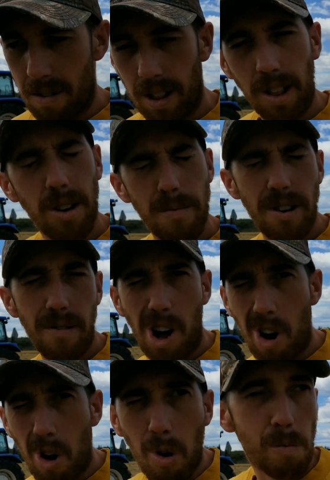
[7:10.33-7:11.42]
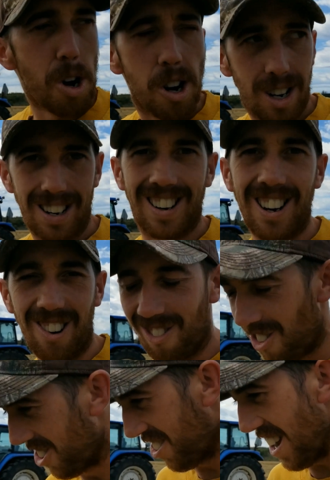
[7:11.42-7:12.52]
a little bit of a homer,
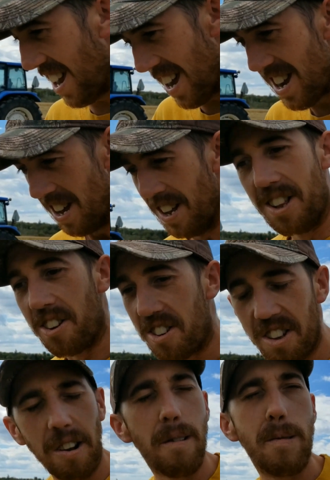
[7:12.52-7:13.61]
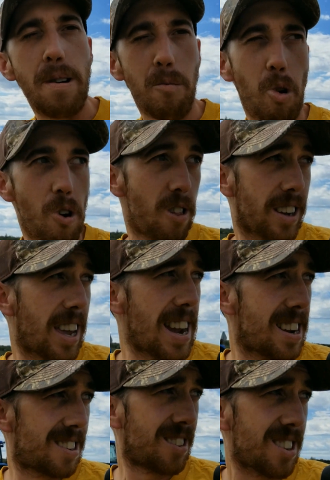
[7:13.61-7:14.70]
we'll say, there's a little bit more of the
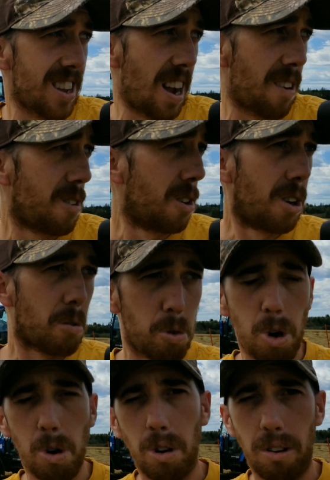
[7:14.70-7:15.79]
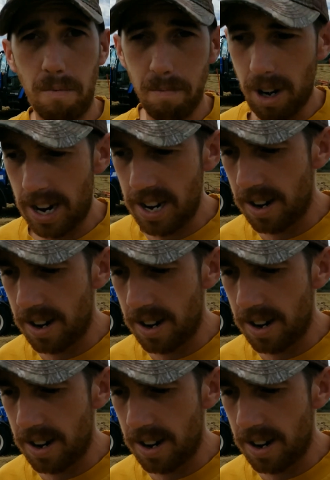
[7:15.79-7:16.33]
case and stuff rolling. But you